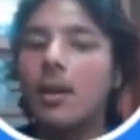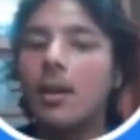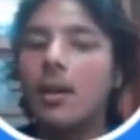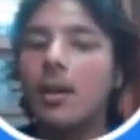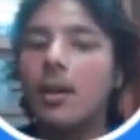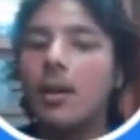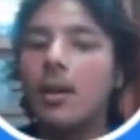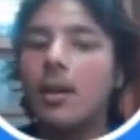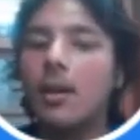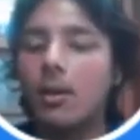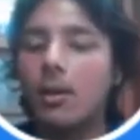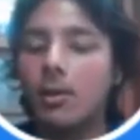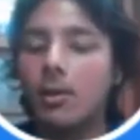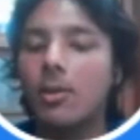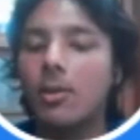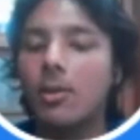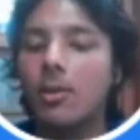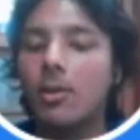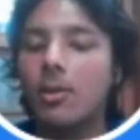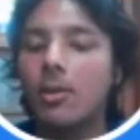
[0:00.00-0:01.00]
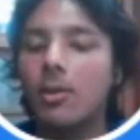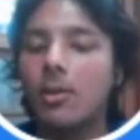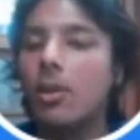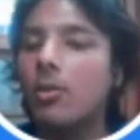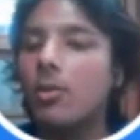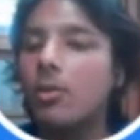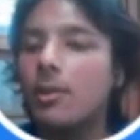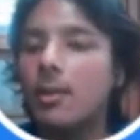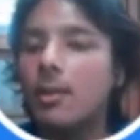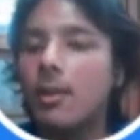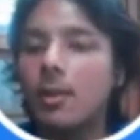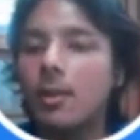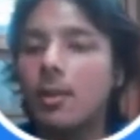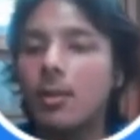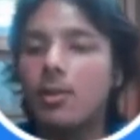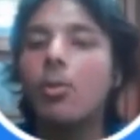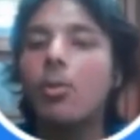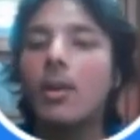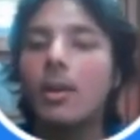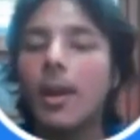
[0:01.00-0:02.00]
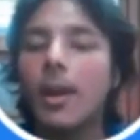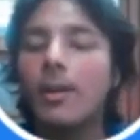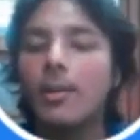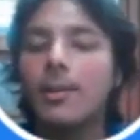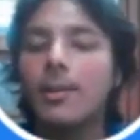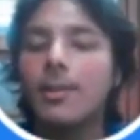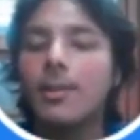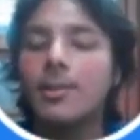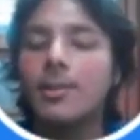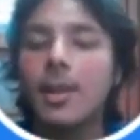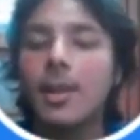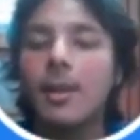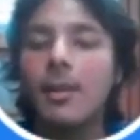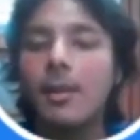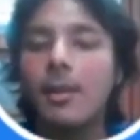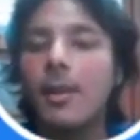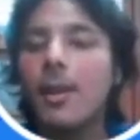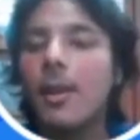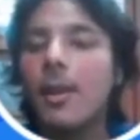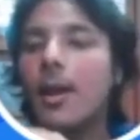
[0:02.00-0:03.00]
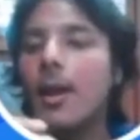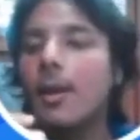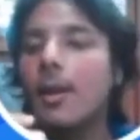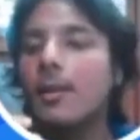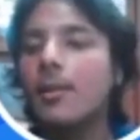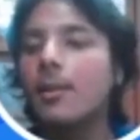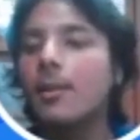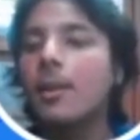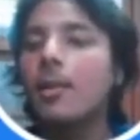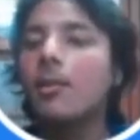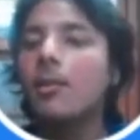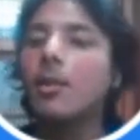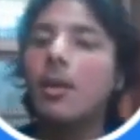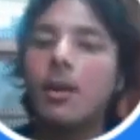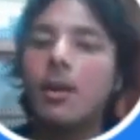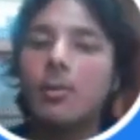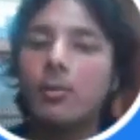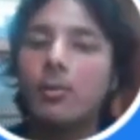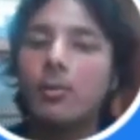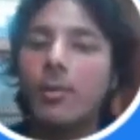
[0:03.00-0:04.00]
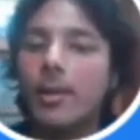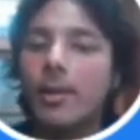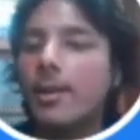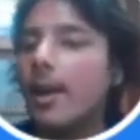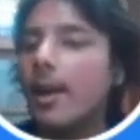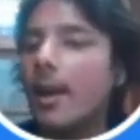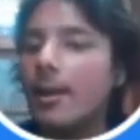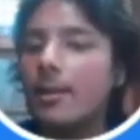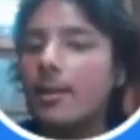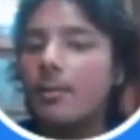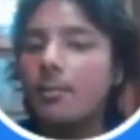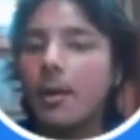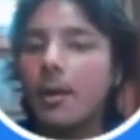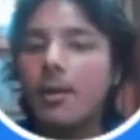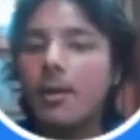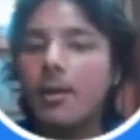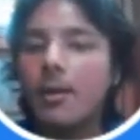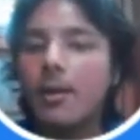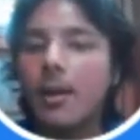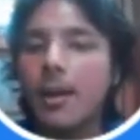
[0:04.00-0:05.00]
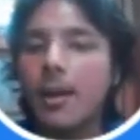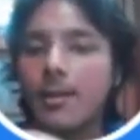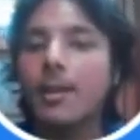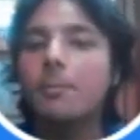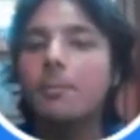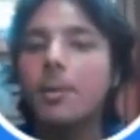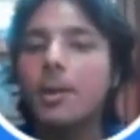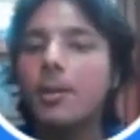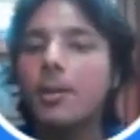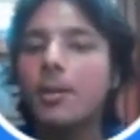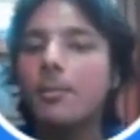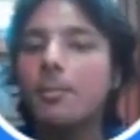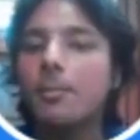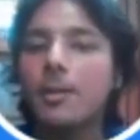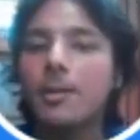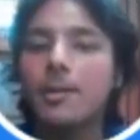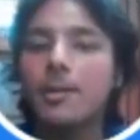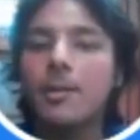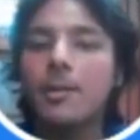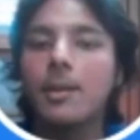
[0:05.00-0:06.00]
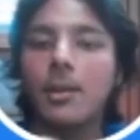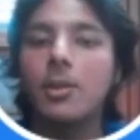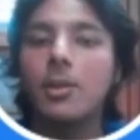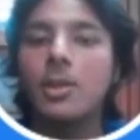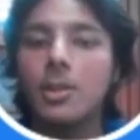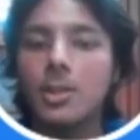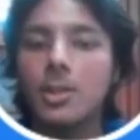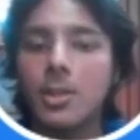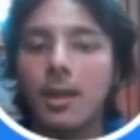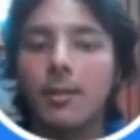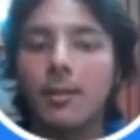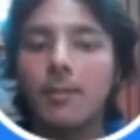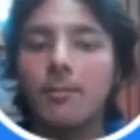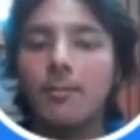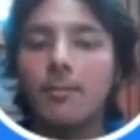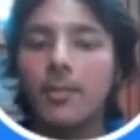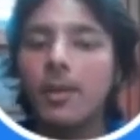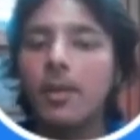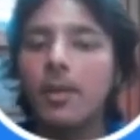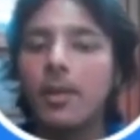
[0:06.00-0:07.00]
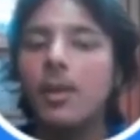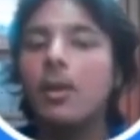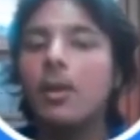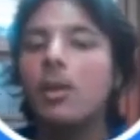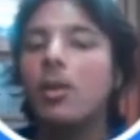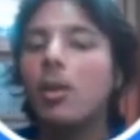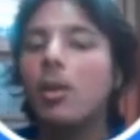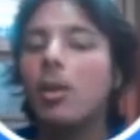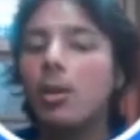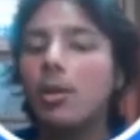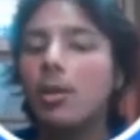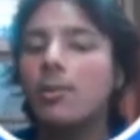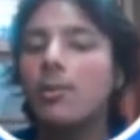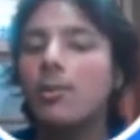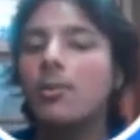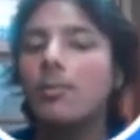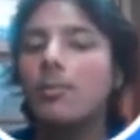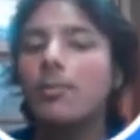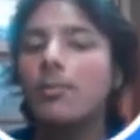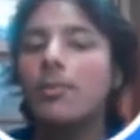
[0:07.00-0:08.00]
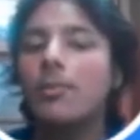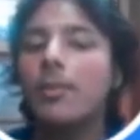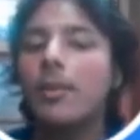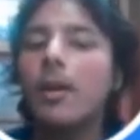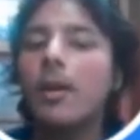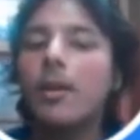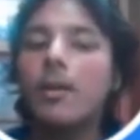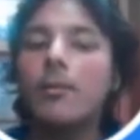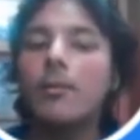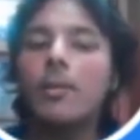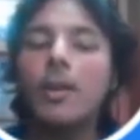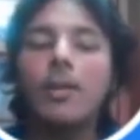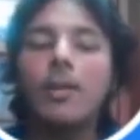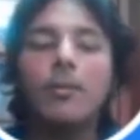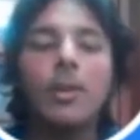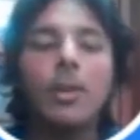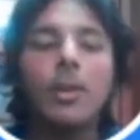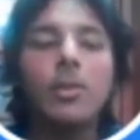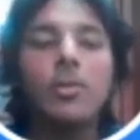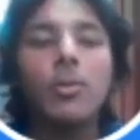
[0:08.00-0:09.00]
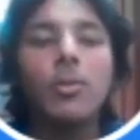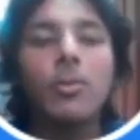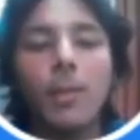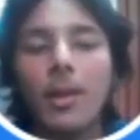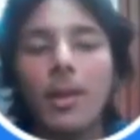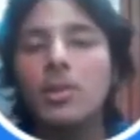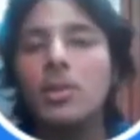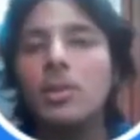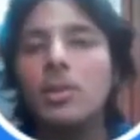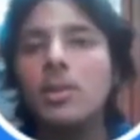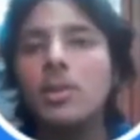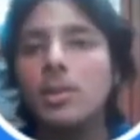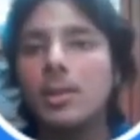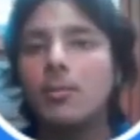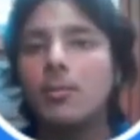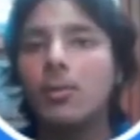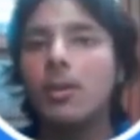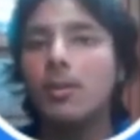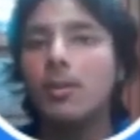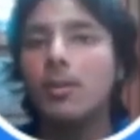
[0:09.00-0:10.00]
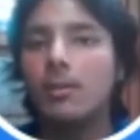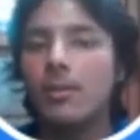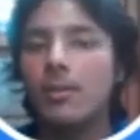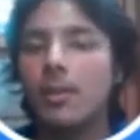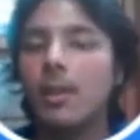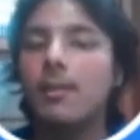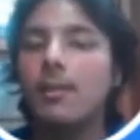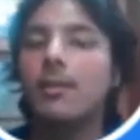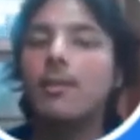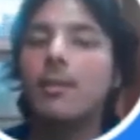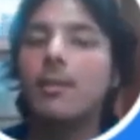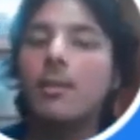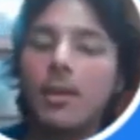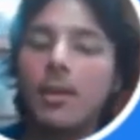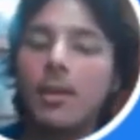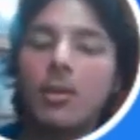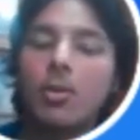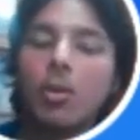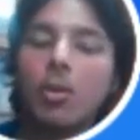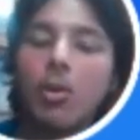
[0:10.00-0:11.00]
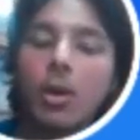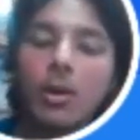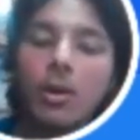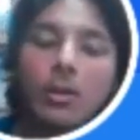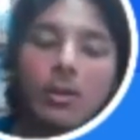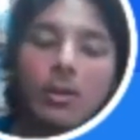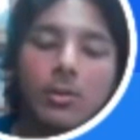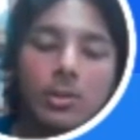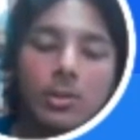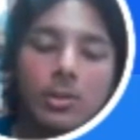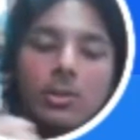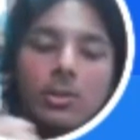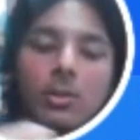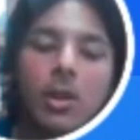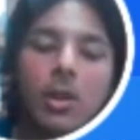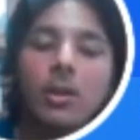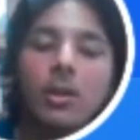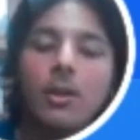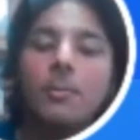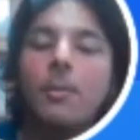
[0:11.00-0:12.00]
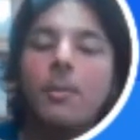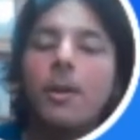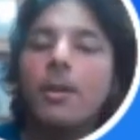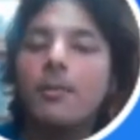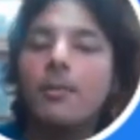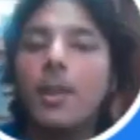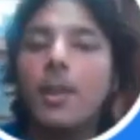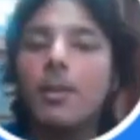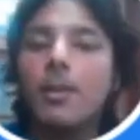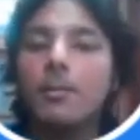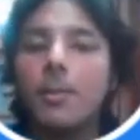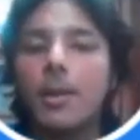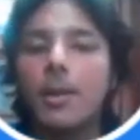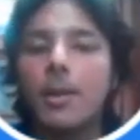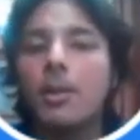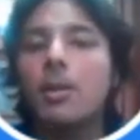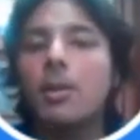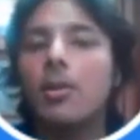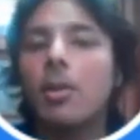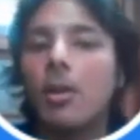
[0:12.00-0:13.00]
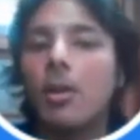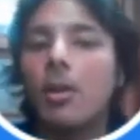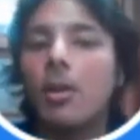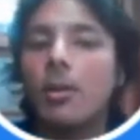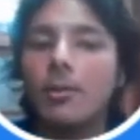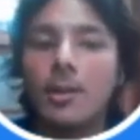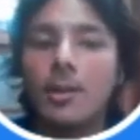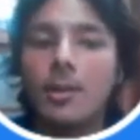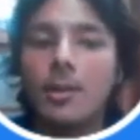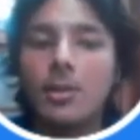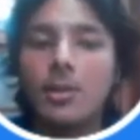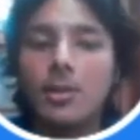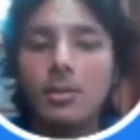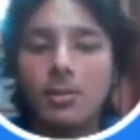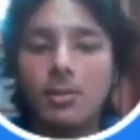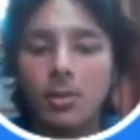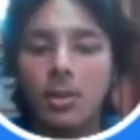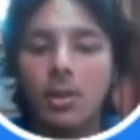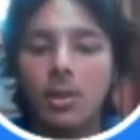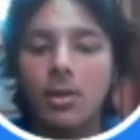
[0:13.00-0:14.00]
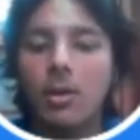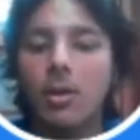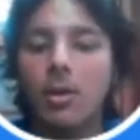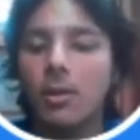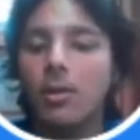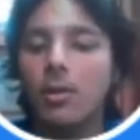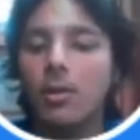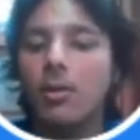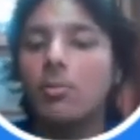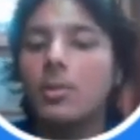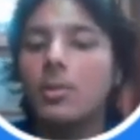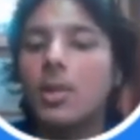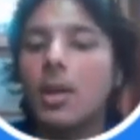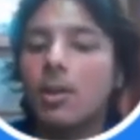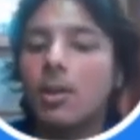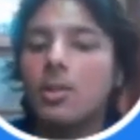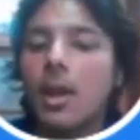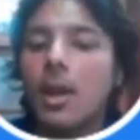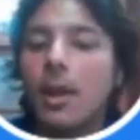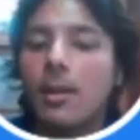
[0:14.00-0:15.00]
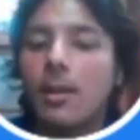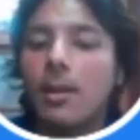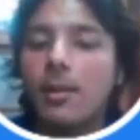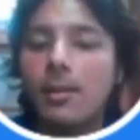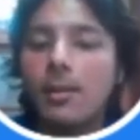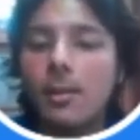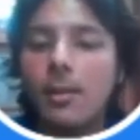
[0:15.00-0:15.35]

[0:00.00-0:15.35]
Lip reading: person or the user that you want to add to the chat, and Cliq will quickly add that particular person into the chat. Also, when you mention someone who is not a part of that particular conversation or a group chat or channel,